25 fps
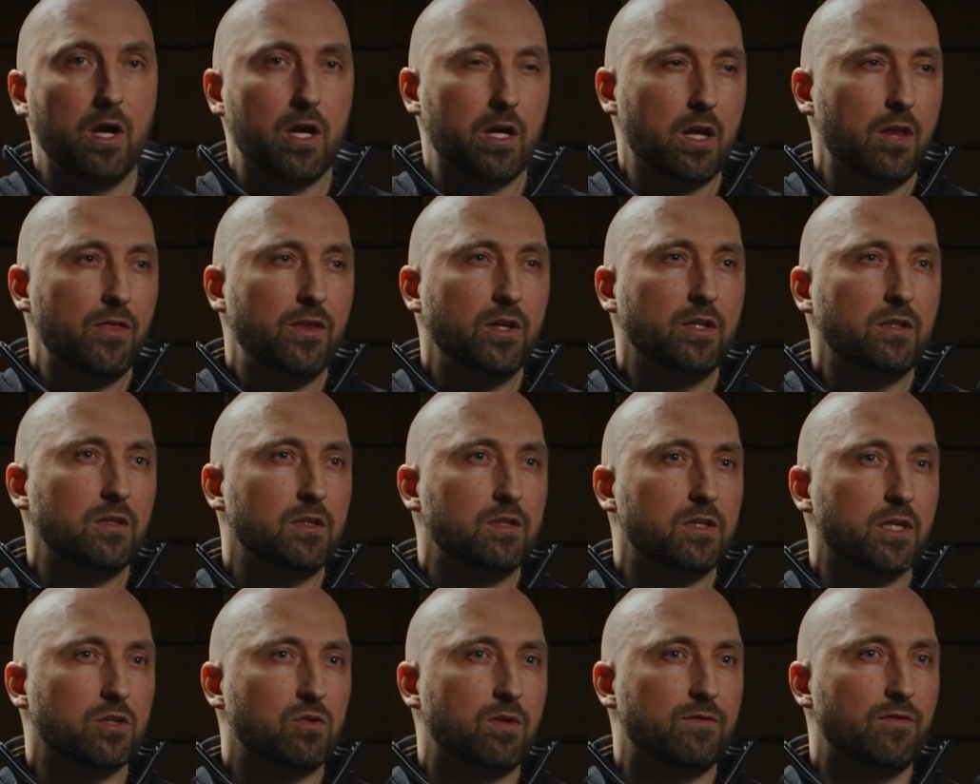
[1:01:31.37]
And I think
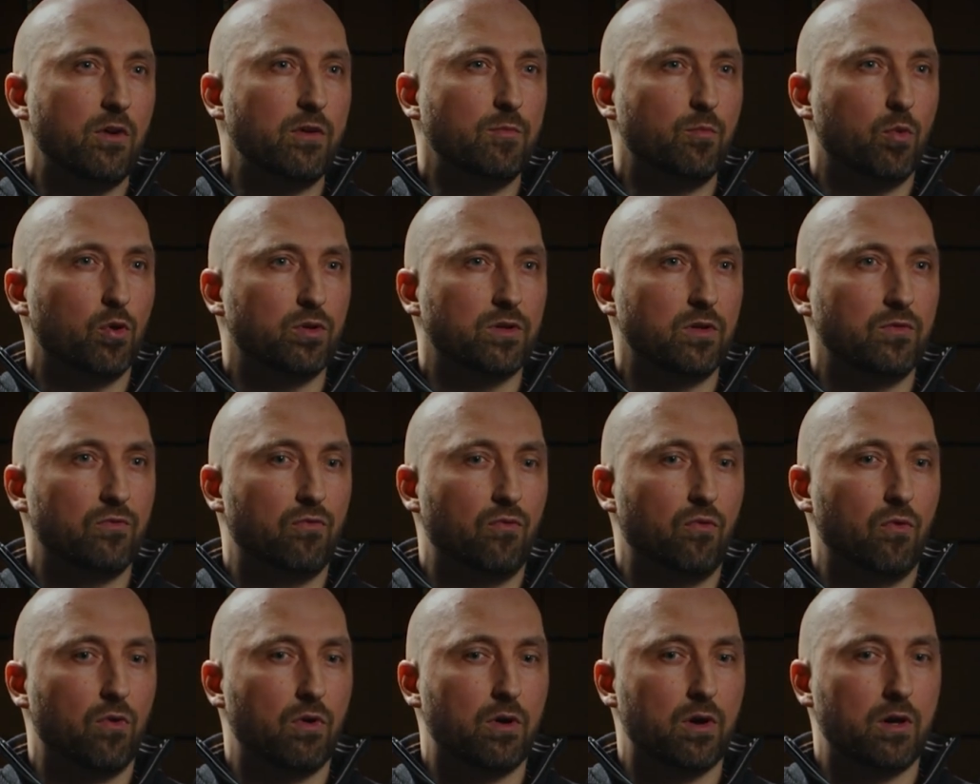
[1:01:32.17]
this is actually very important
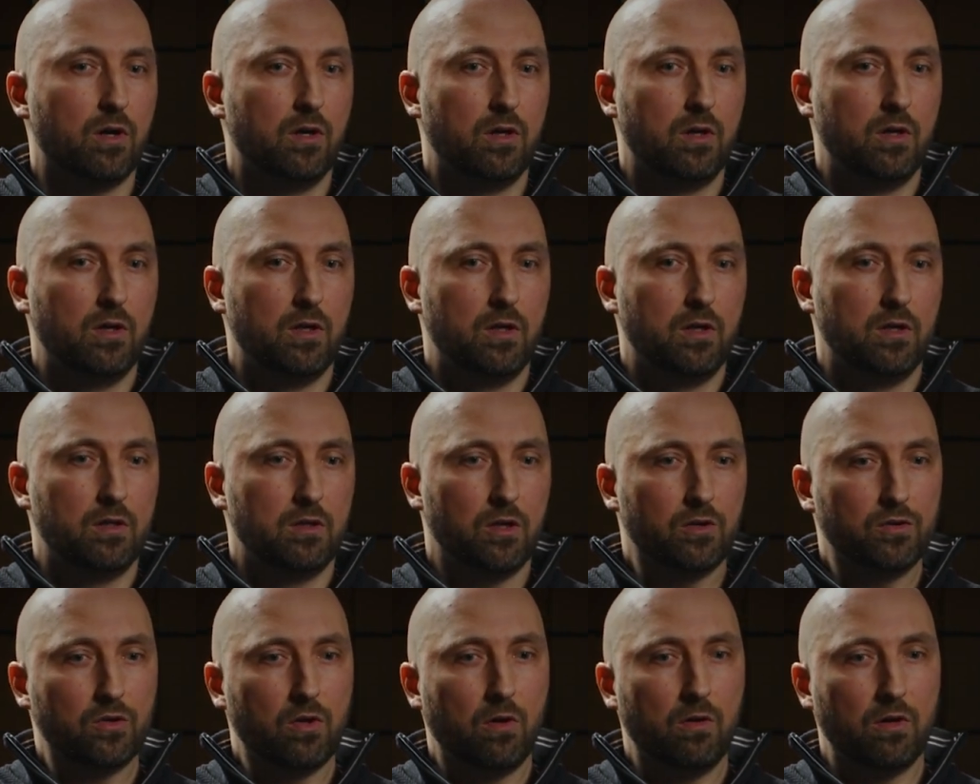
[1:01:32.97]
for
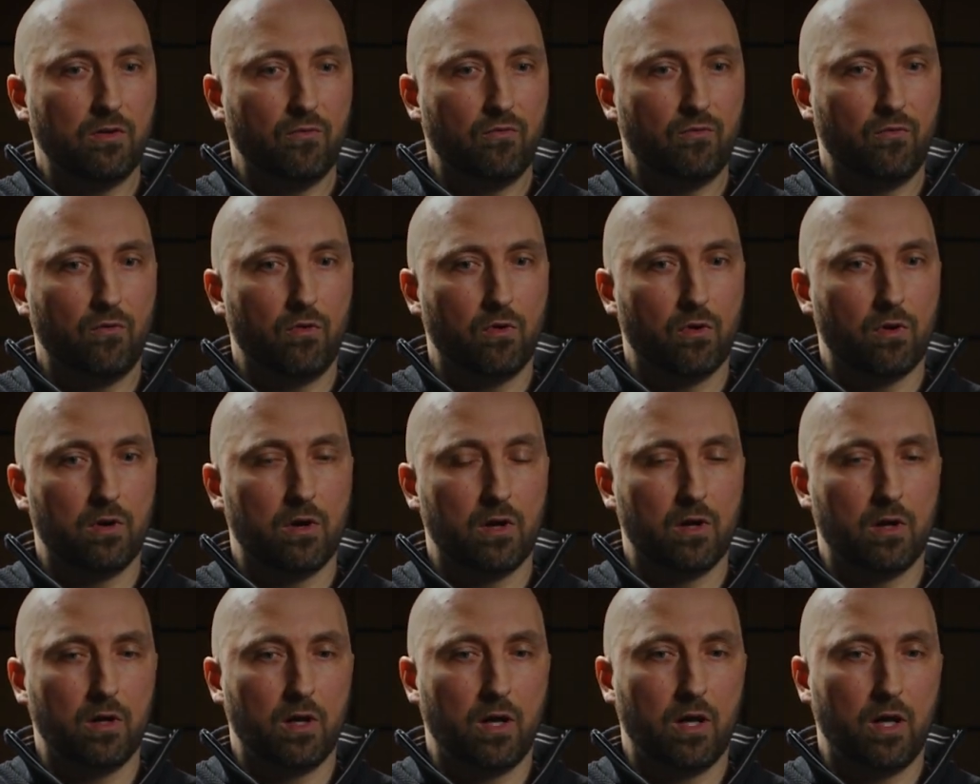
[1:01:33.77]
not only
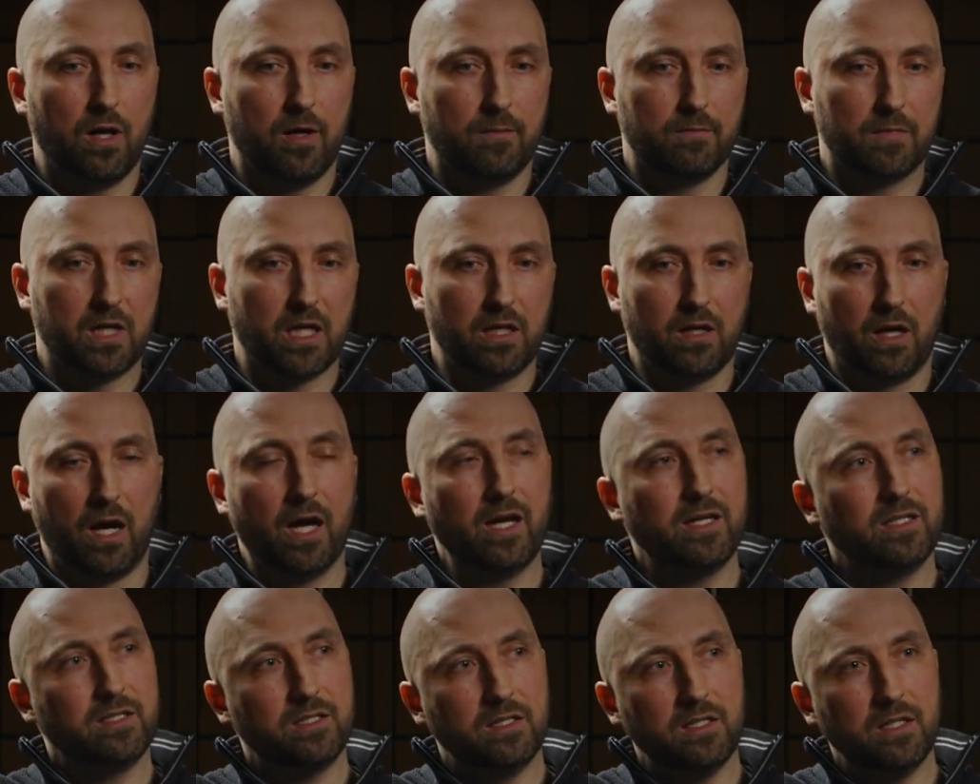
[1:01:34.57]
for kind of
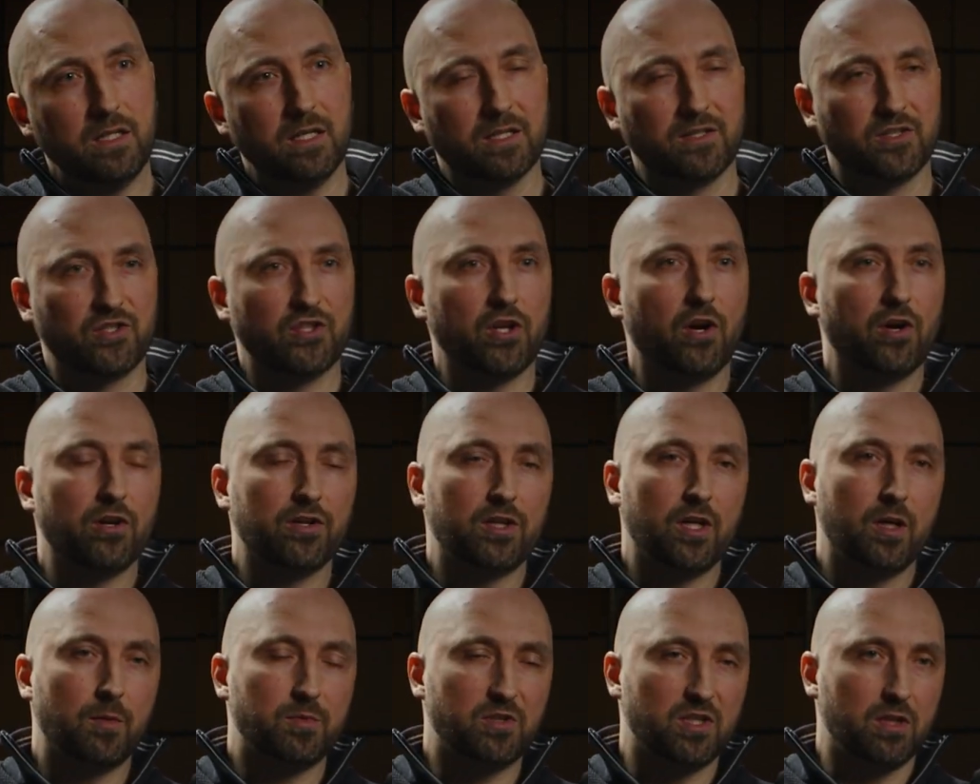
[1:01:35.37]
IT and
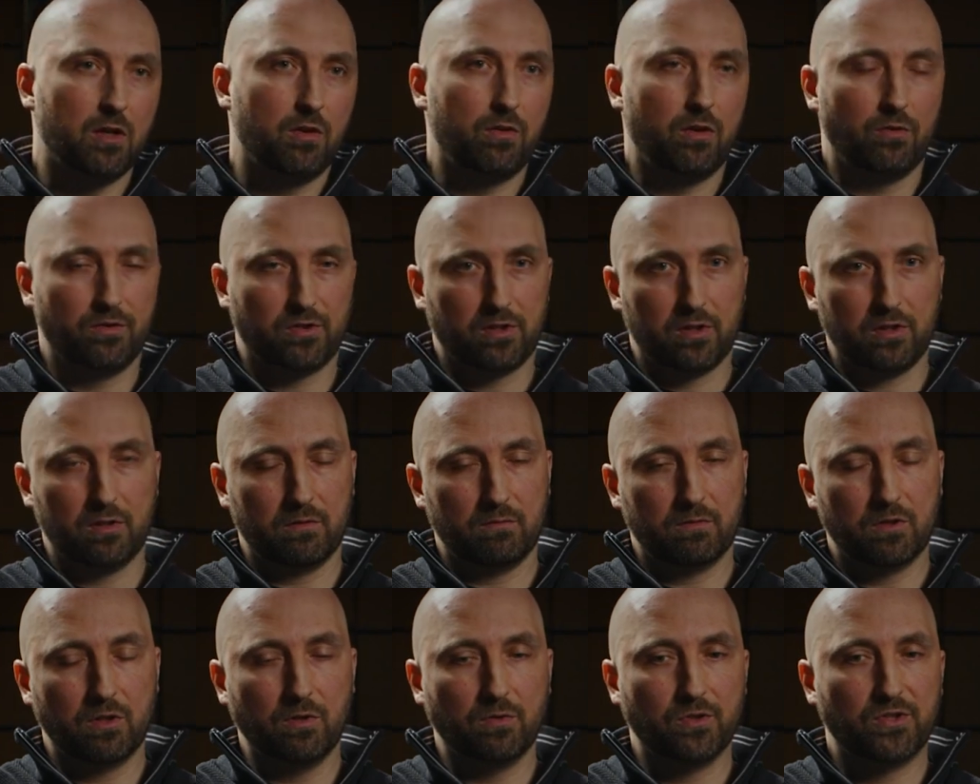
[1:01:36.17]
startups and all those
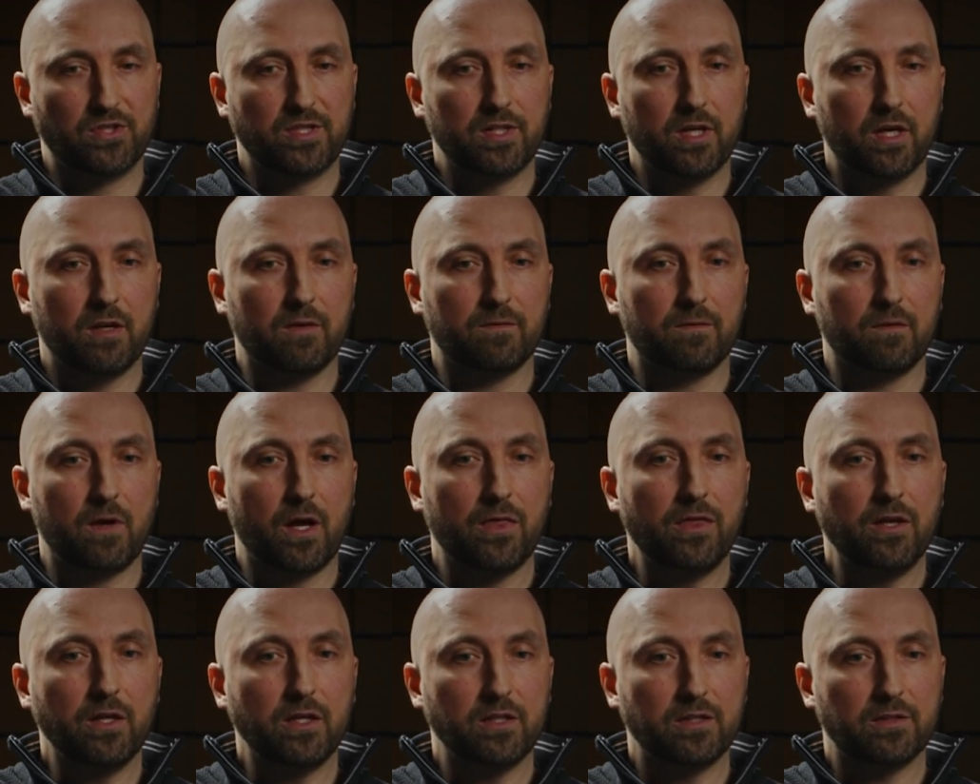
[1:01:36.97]
cool stuff.
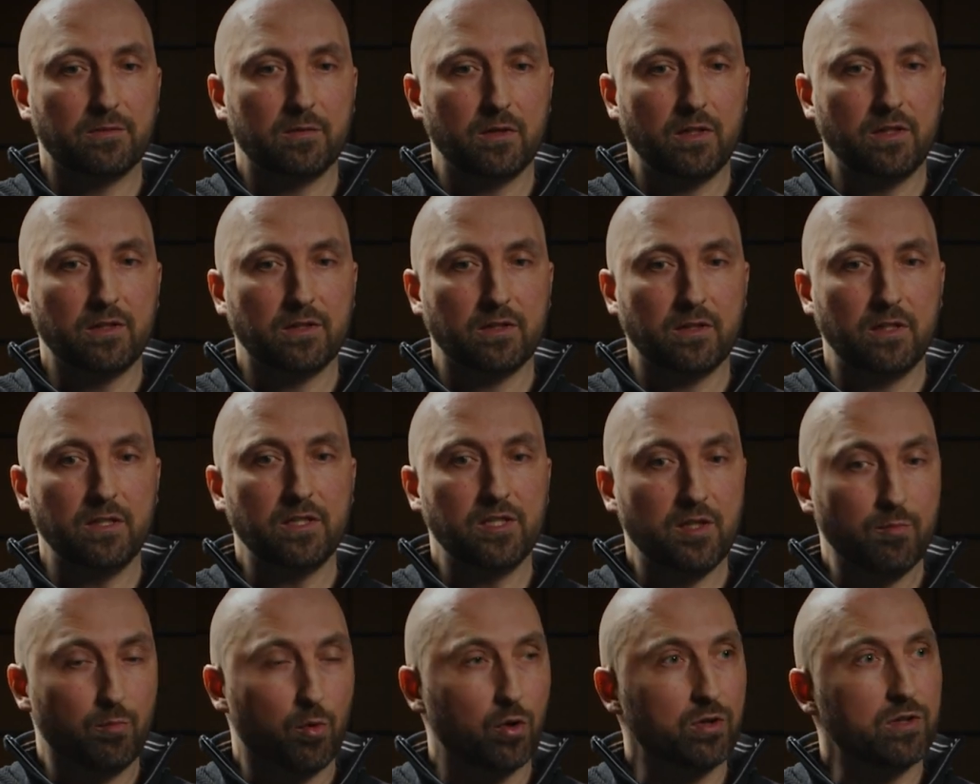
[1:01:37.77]
I think
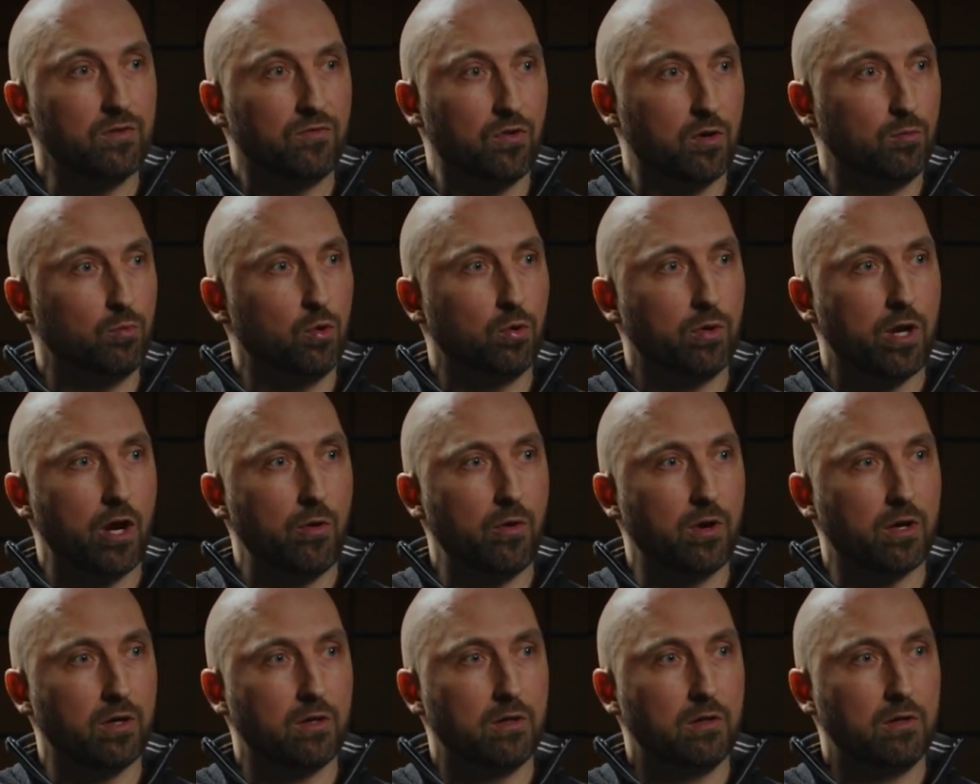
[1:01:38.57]
it's important for
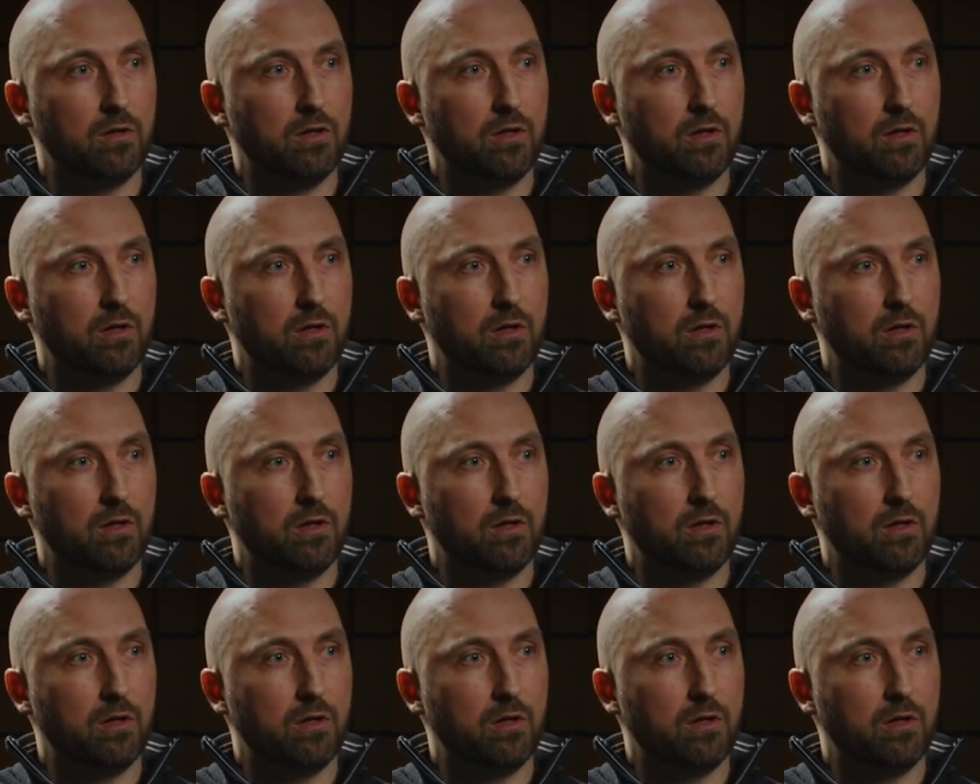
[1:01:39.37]
Bulgaria.